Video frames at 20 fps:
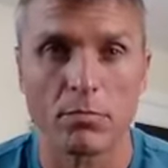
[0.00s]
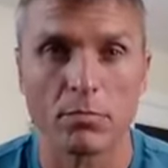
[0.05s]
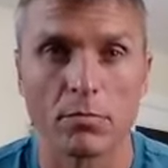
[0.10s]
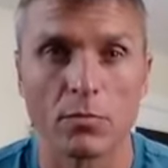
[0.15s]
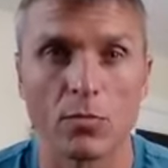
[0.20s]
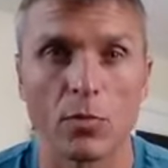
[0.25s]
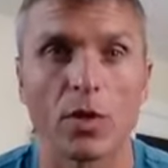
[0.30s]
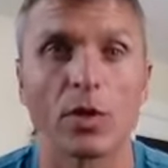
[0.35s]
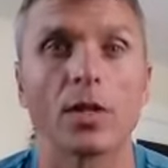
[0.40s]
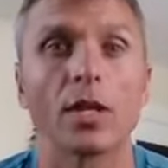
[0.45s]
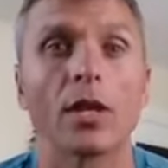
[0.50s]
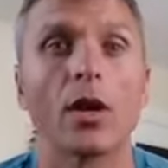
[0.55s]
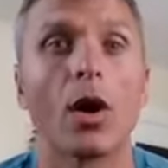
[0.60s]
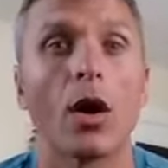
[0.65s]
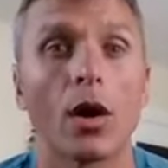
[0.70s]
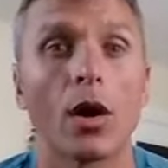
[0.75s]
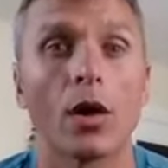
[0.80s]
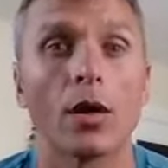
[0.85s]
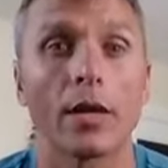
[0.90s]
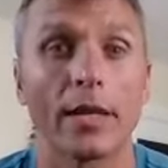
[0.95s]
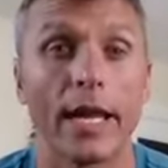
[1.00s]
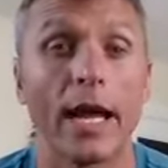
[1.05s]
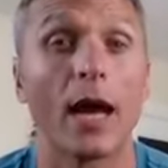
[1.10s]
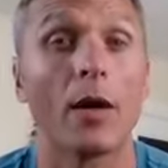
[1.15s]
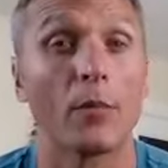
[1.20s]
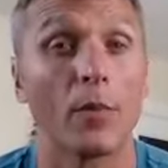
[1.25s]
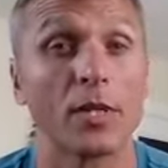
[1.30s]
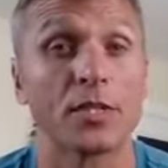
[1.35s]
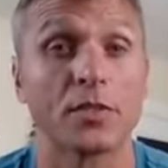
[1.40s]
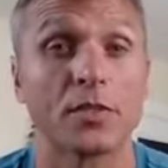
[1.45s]
really are and how
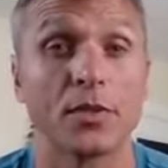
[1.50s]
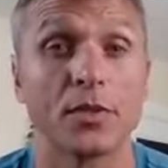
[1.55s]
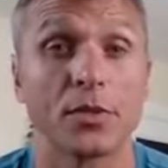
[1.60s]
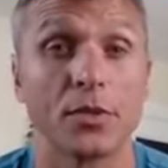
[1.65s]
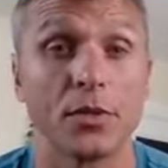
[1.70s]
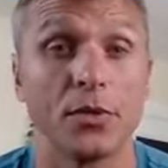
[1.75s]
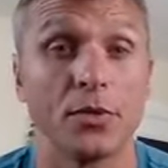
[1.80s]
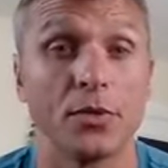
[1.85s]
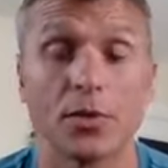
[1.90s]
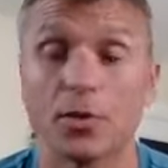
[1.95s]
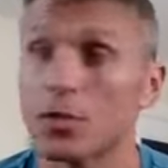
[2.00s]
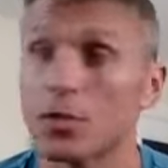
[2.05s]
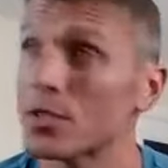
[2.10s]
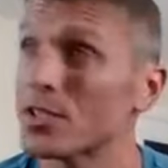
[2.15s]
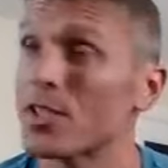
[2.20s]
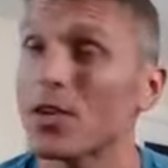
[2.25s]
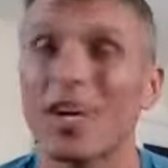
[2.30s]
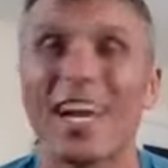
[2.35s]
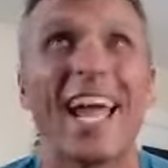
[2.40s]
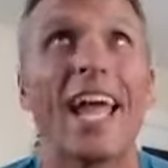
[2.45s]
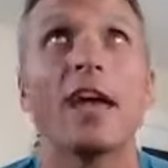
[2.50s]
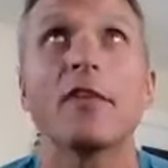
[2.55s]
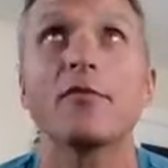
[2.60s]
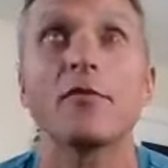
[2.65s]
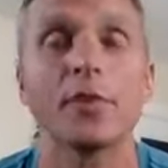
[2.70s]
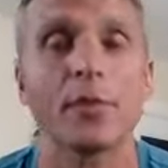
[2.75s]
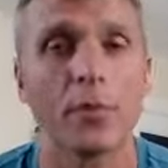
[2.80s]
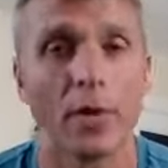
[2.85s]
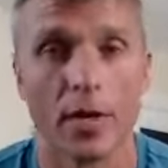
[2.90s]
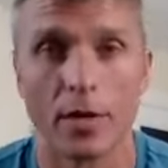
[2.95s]
much they're used, because they're
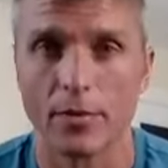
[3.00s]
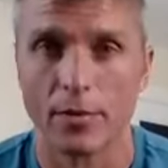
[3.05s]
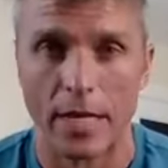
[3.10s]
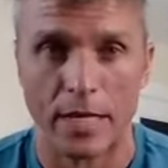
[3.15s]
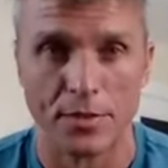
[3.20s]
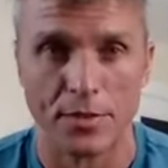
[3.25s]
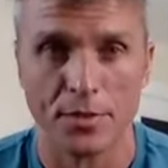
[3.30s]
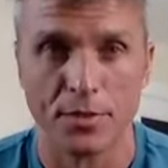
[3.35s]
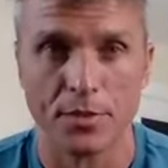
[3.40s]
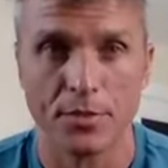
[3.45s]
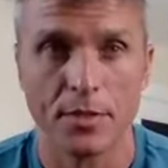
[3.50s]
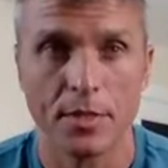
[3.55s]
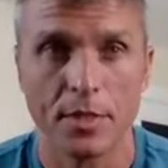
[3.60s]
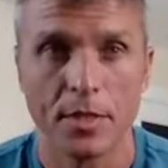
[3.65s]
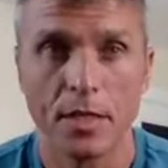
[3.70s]
everywhere around you.